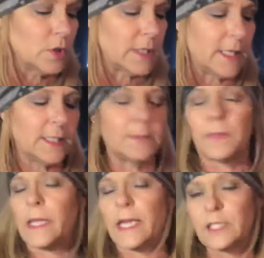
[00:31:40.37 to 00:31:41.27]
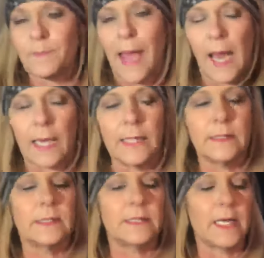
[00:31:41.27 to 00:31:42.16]
and it's pH
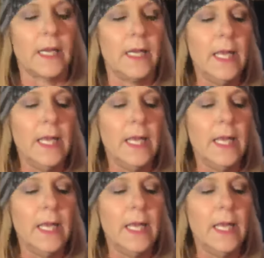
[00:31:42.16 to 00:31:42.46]
balanced, and